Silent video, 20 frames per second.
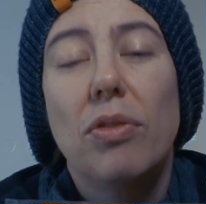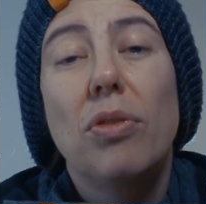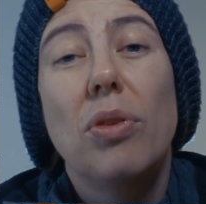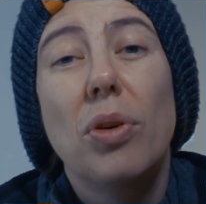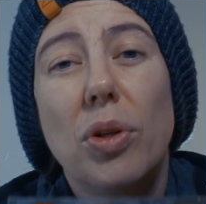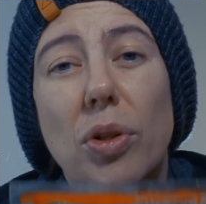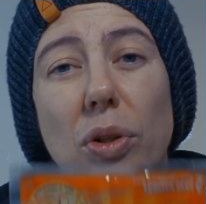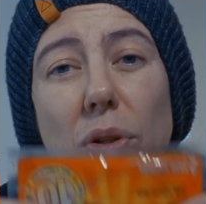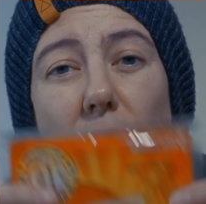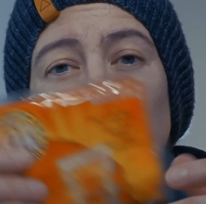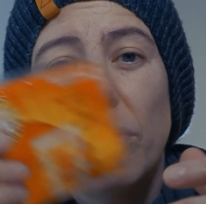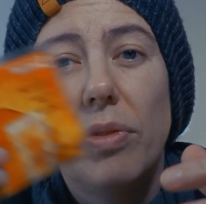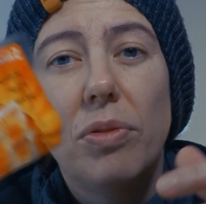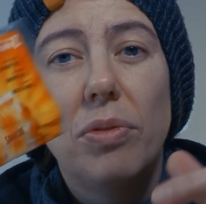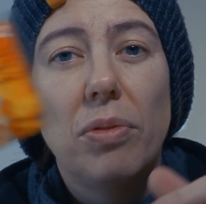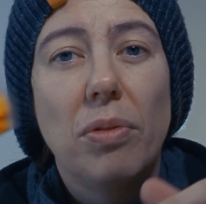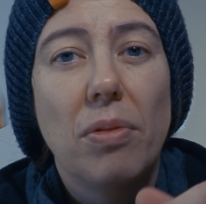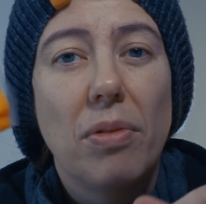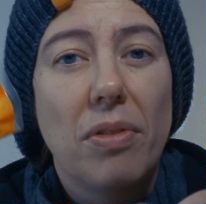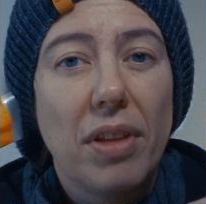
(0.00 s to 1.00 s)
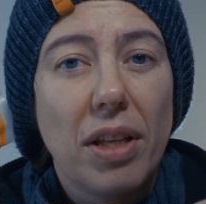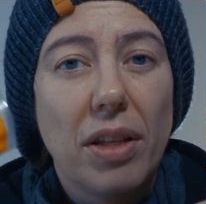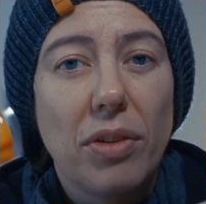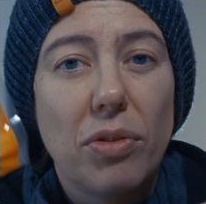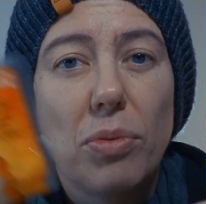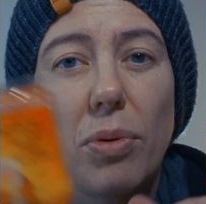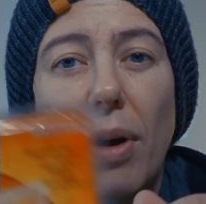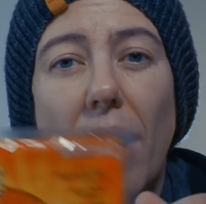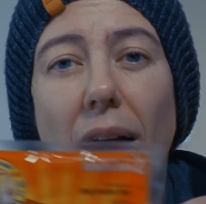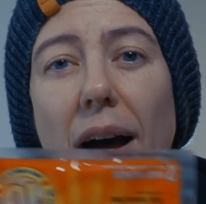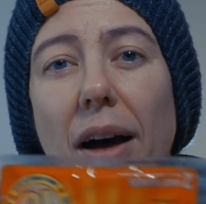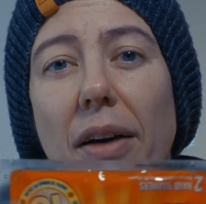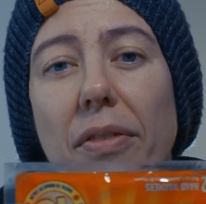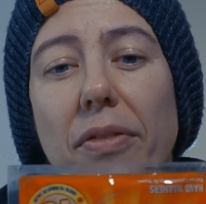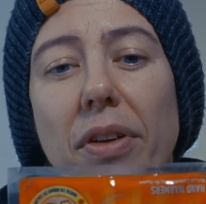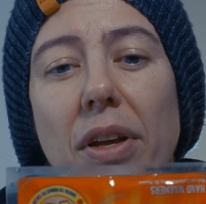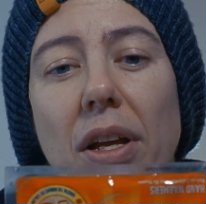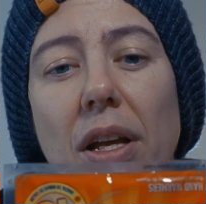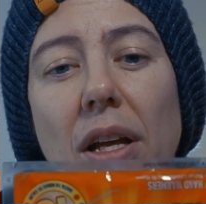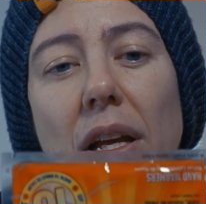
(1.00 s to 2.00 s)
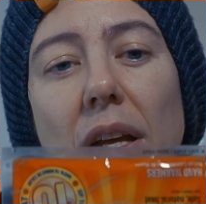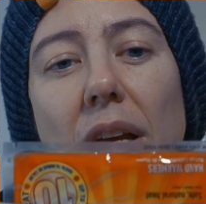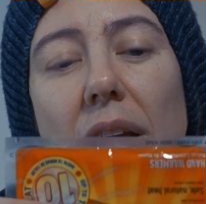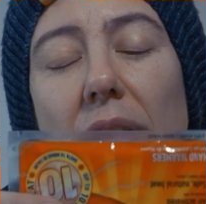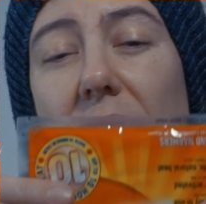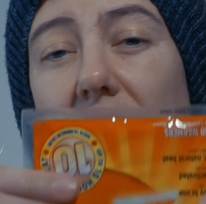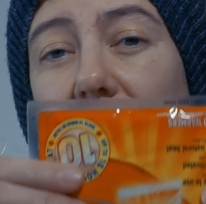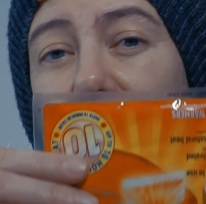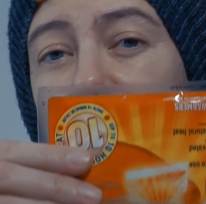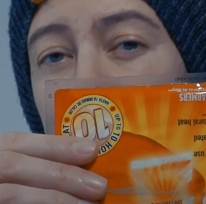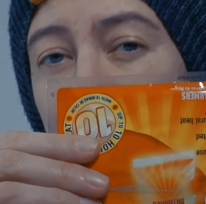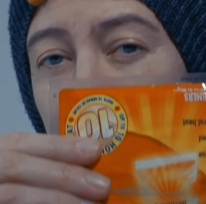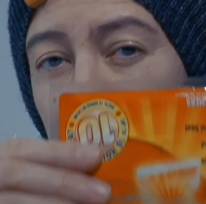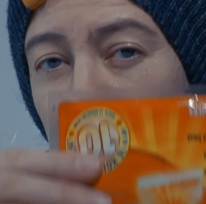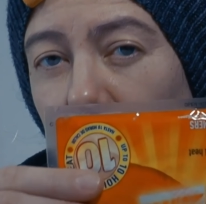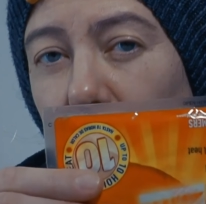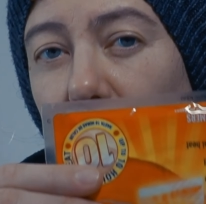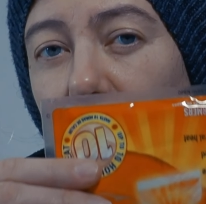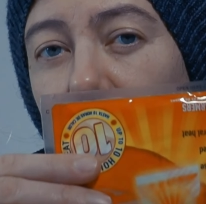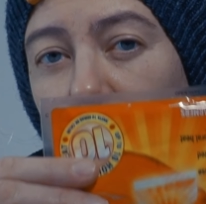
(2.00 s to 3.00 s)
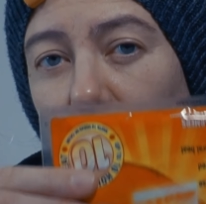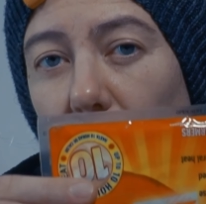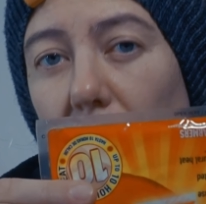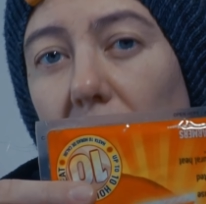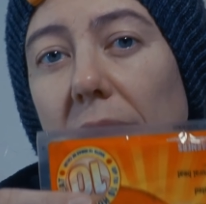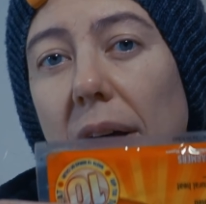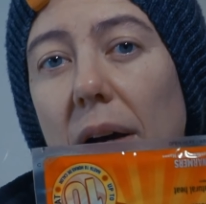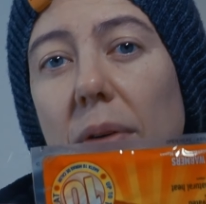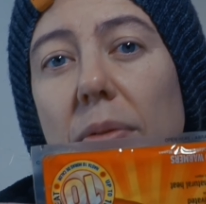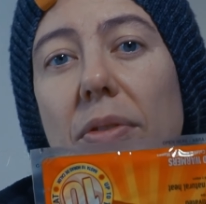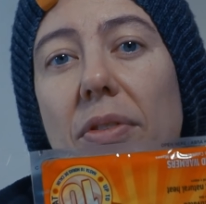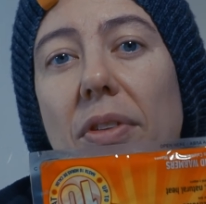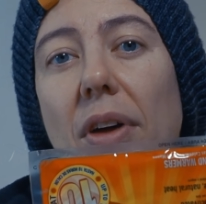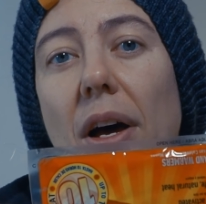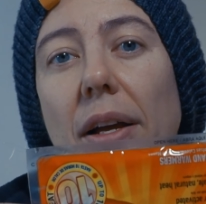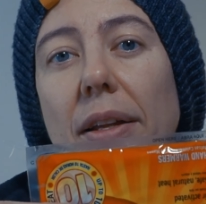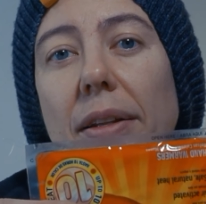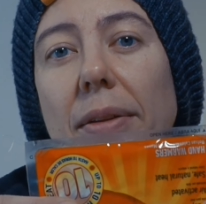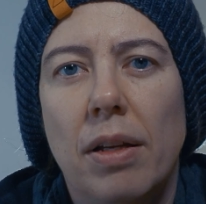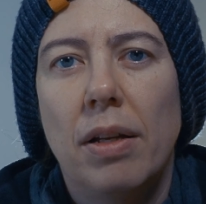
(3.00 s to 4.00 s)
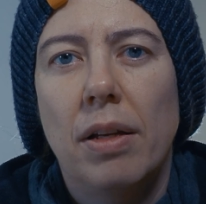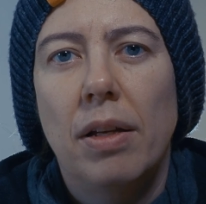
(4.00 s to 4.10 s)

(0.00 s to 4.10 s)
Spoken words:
so good thing to have if it's extremely cold outside.